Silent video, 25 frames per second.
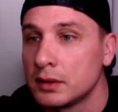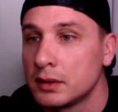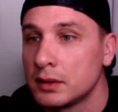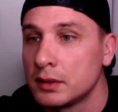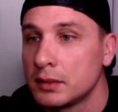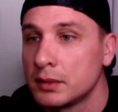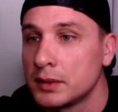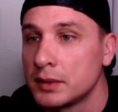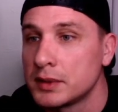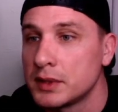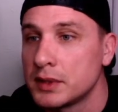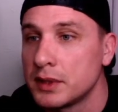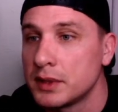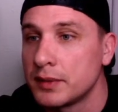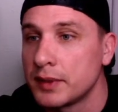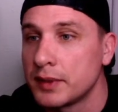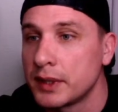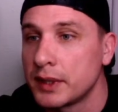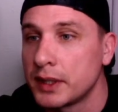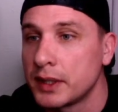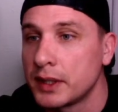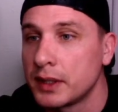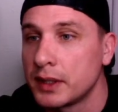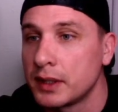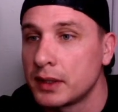Let's see if I
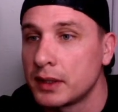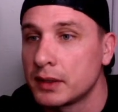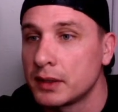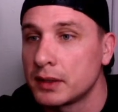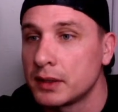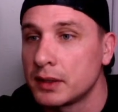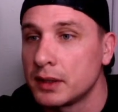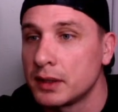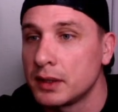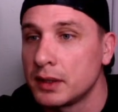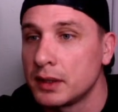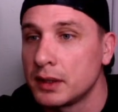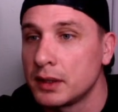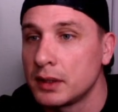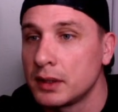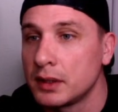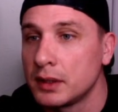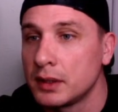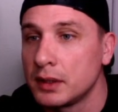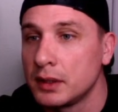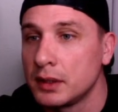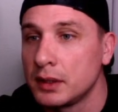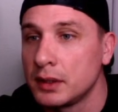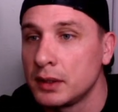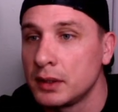can get to
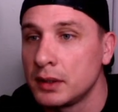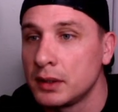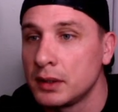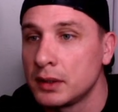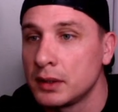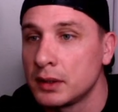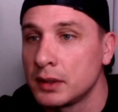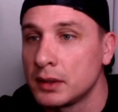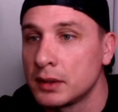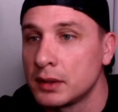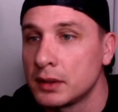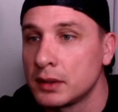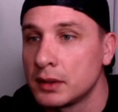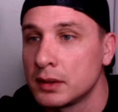anything.